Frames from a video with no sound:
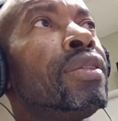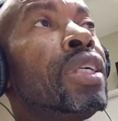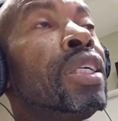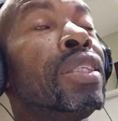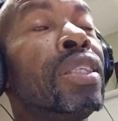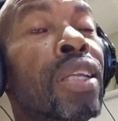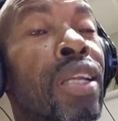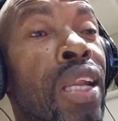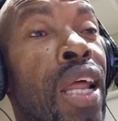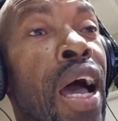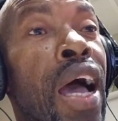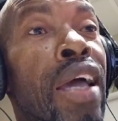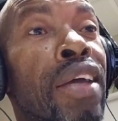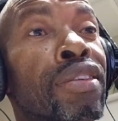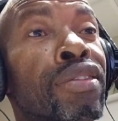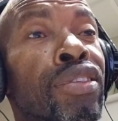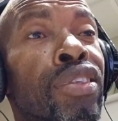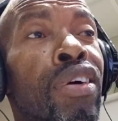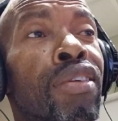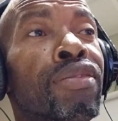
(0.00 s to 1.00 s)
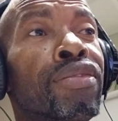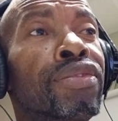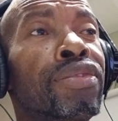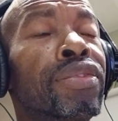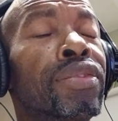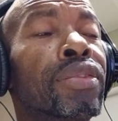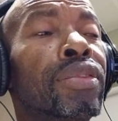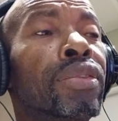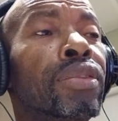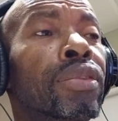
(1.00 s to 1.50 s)
in the lives of
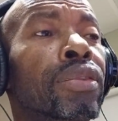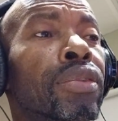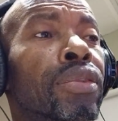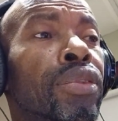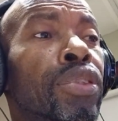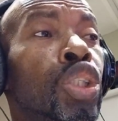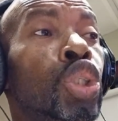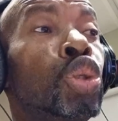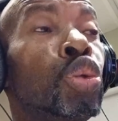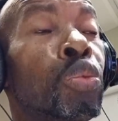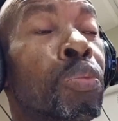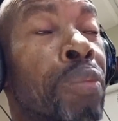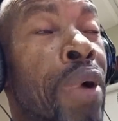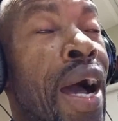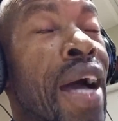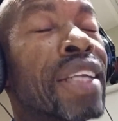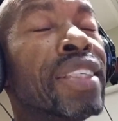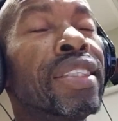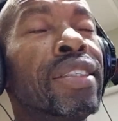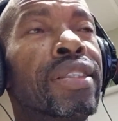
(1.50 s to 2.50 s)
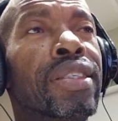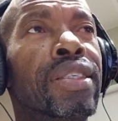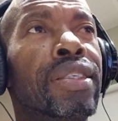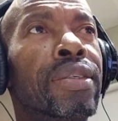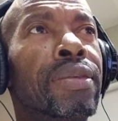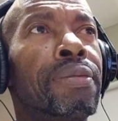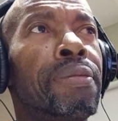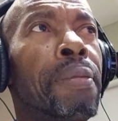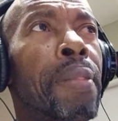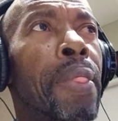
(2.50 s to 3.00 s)
humanity.